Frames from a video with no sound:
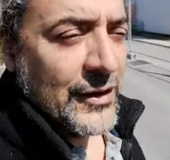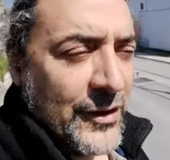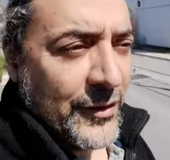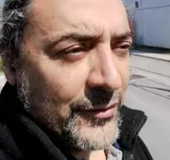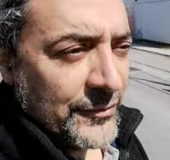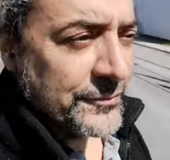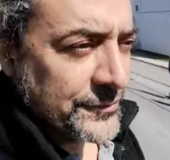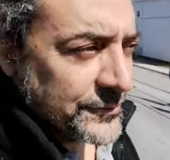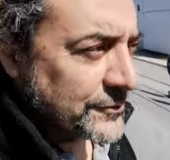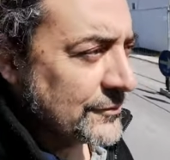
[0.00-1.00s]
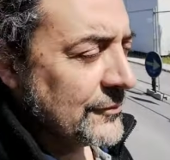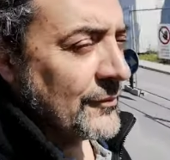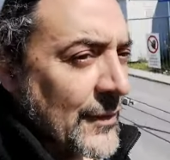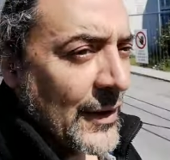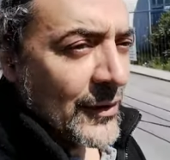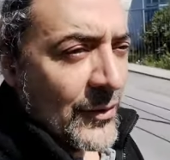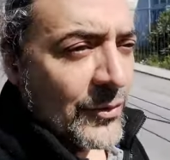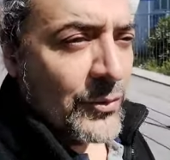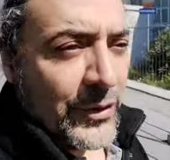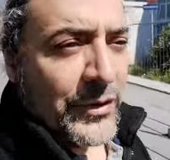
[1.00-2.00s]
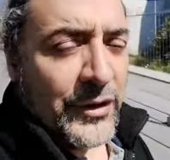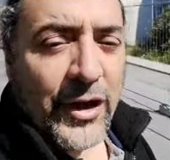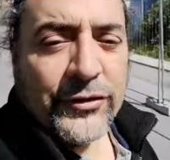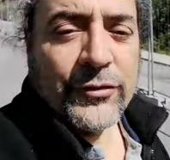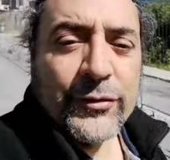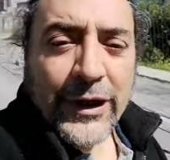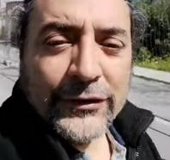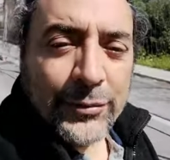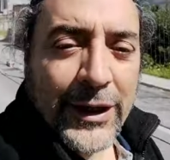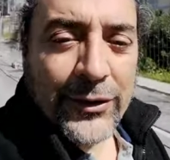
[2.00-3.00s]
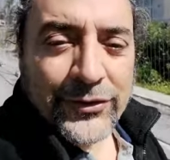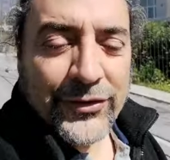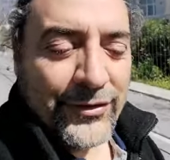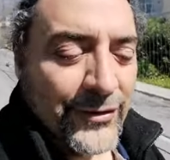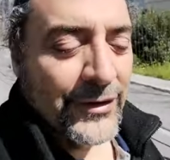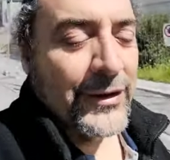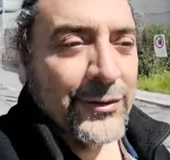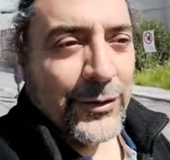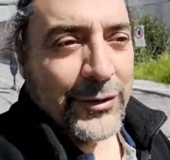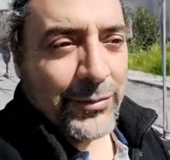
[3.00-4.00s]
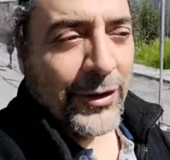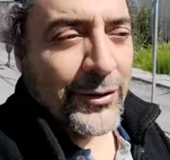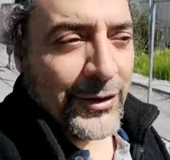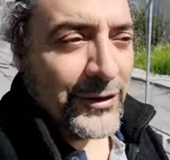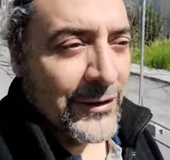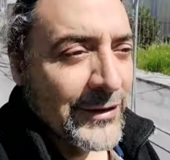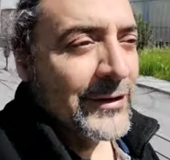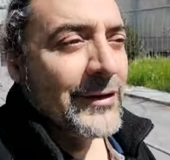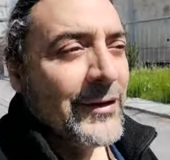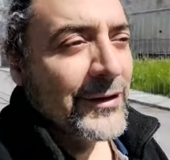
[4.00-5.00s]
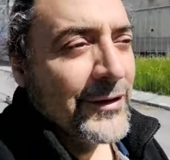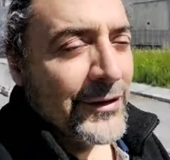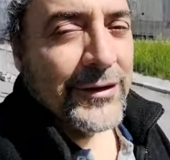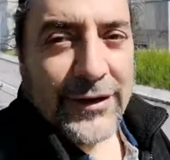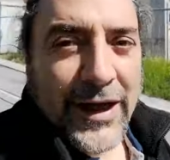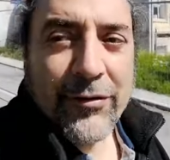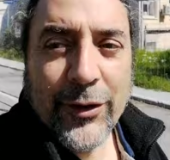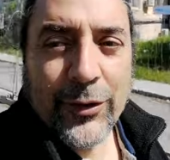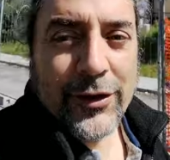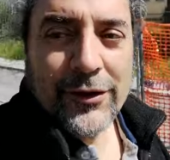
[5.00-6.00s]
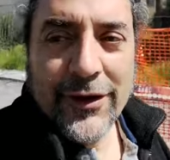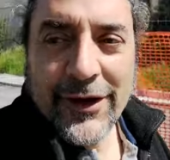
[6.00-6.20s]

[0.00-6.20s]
um, with lots of roundabouts, like the one in Pahoa. Everywhere,